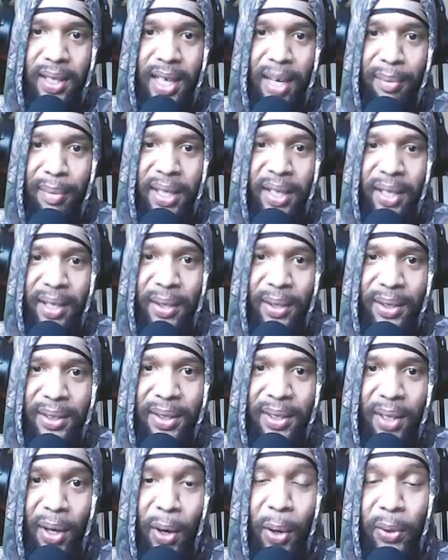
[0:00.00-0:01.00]
You come any
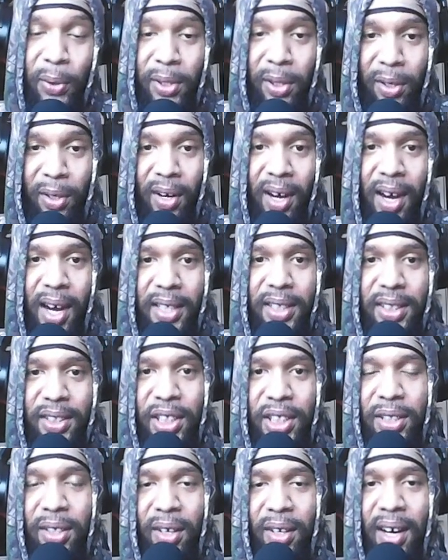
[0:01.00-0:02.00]
closer? Oh, he took her host.
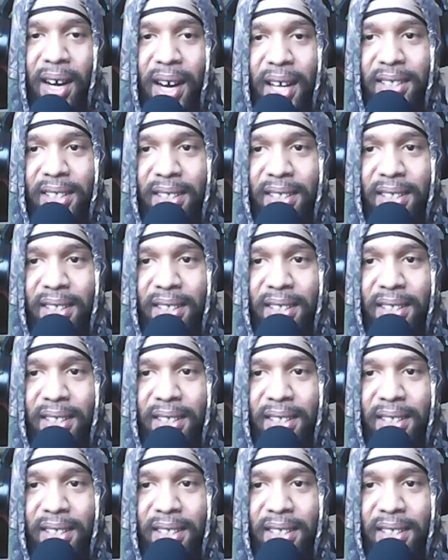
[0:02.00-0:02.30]
She took her